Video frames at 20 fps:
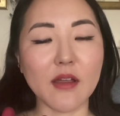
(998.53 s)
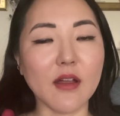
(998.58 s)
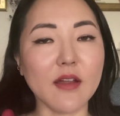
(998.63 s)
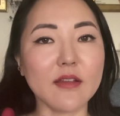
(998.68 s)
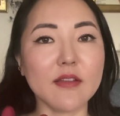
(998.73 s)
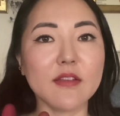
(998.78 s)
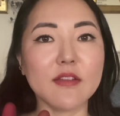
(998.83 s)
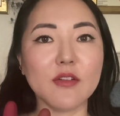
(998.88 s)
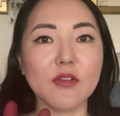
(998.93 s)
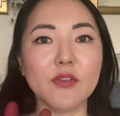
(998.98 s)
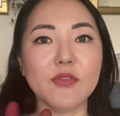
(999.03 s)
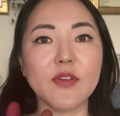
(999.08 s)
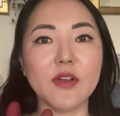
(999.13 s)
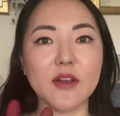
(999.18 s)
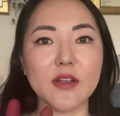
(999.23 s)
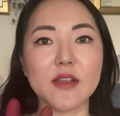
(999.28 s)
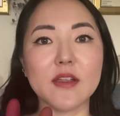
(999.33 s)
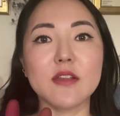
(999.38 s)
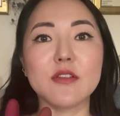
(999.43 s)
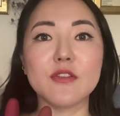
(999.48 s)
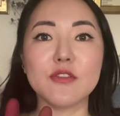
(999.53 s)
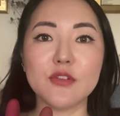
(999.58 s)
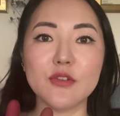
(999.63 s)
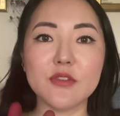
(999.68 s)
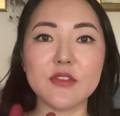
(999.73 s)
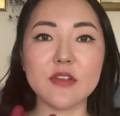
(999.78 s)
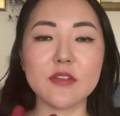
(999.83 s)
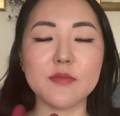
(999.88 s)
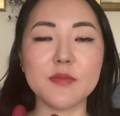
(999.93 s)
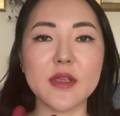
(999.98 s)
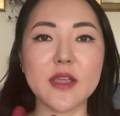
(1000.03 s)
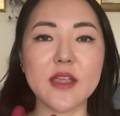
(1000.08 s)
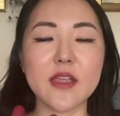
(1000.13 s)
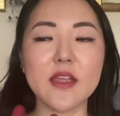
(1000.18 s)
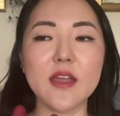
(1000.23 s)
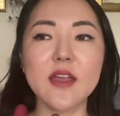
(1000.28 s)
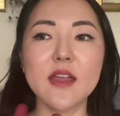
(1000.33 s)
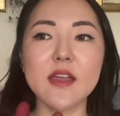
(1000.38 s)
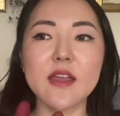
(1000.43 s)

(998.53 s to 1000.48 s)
I still felt like it suited me.